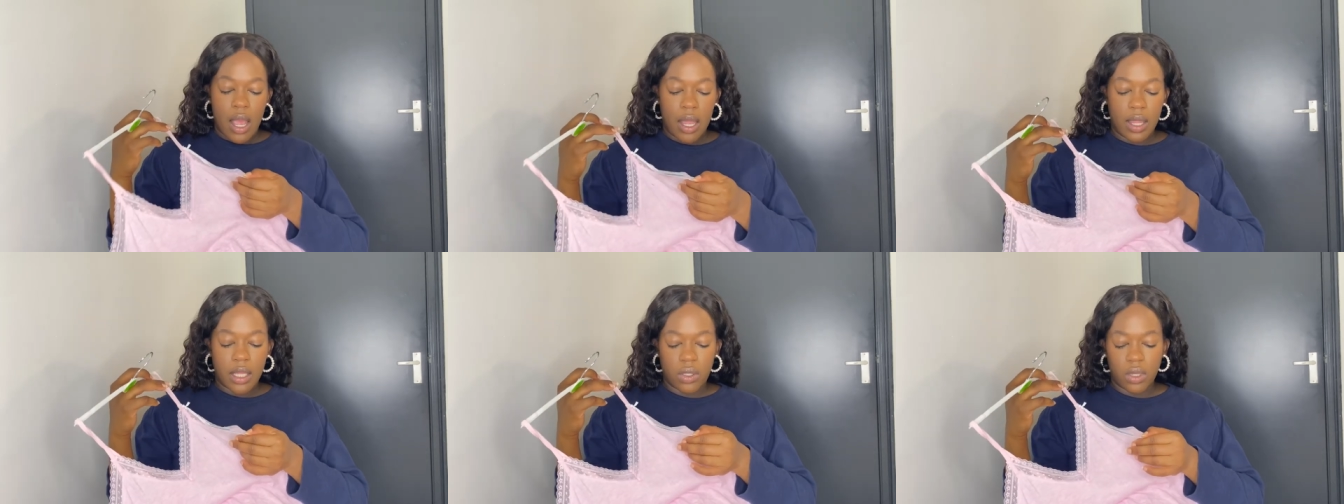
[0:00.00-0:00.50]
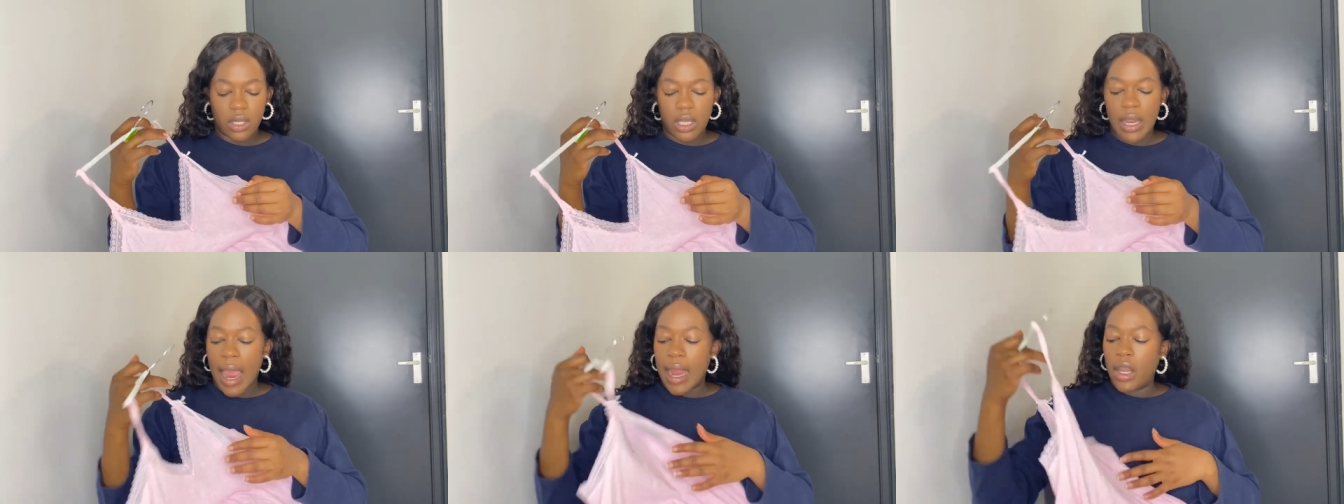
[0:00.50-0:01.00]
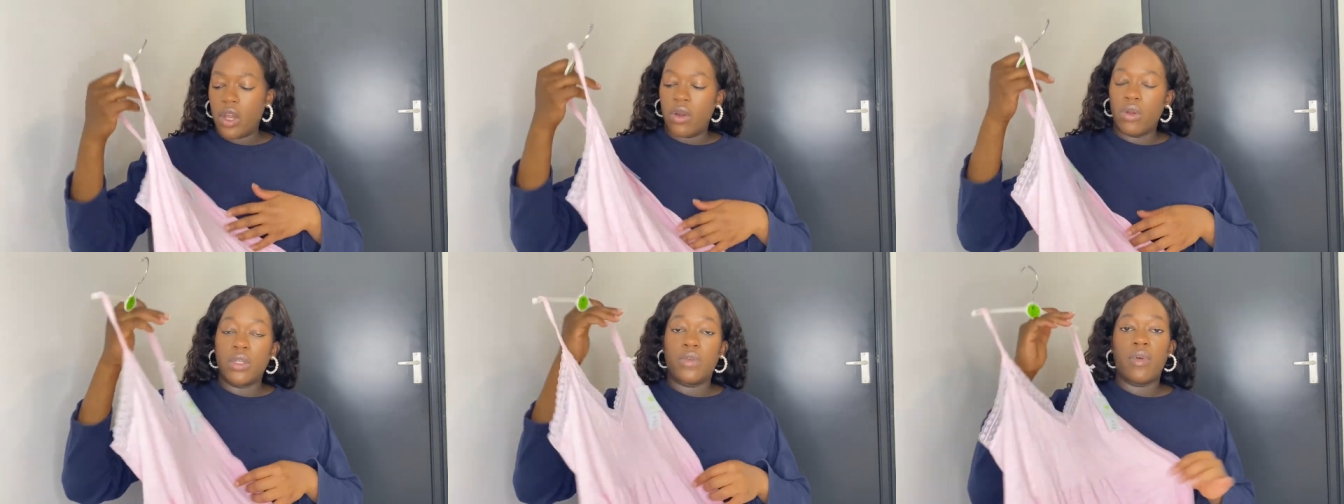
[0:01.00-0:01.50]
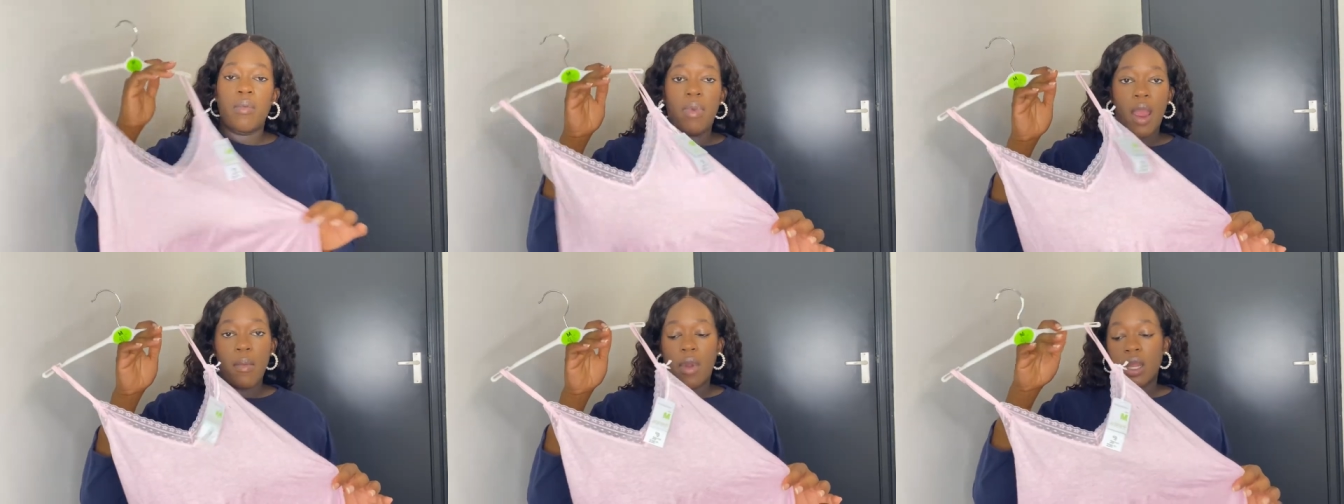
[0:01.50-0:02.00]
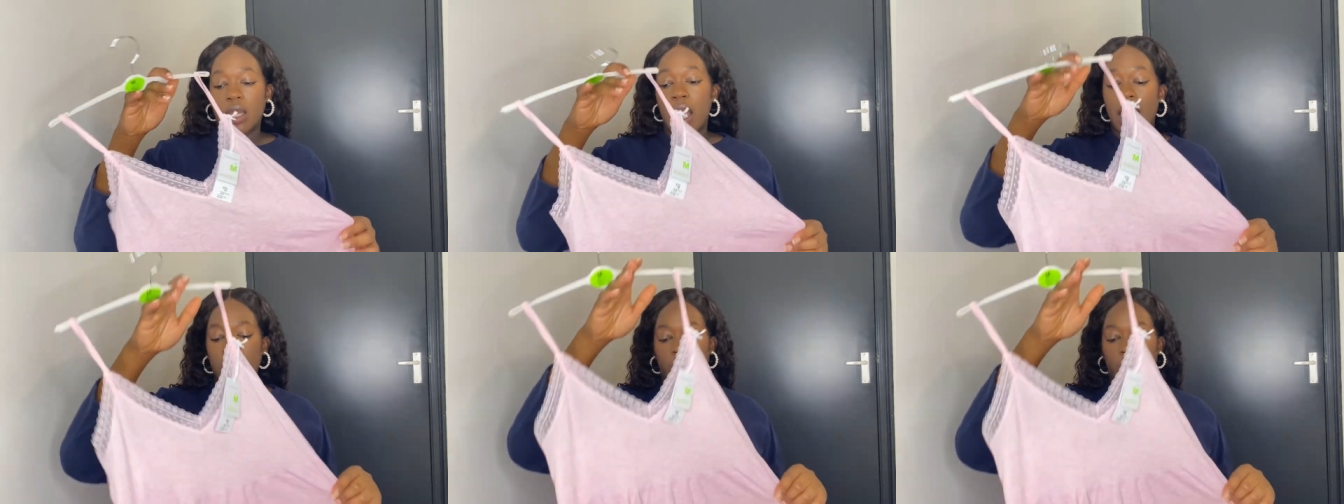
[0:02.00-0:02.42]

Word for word: and this was nine euros from Primark as